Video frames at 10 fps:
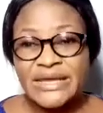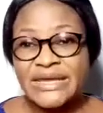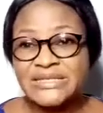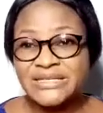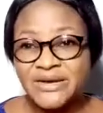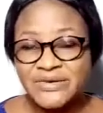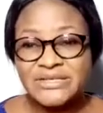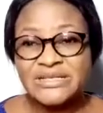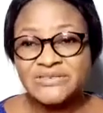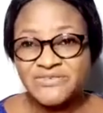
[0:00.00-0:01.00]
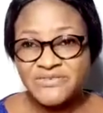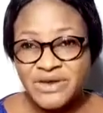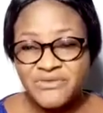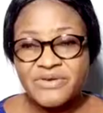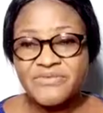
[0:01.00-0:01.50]
Integrity is
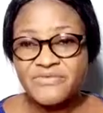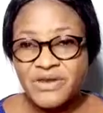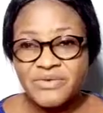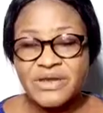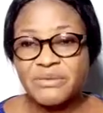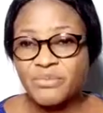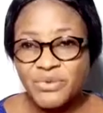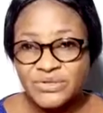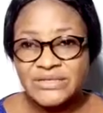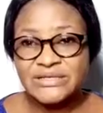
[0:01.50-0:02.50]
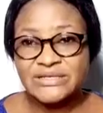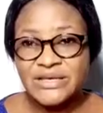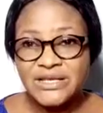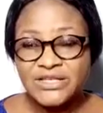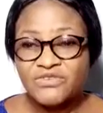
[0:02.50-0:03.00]
very, very important
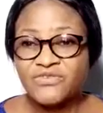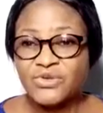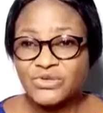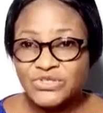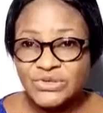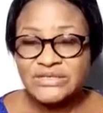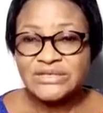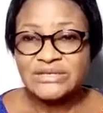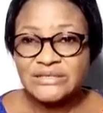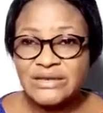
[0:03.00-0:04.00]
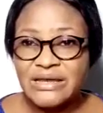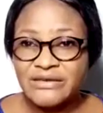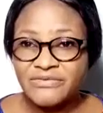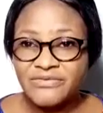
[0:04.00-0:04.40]
for your success in life.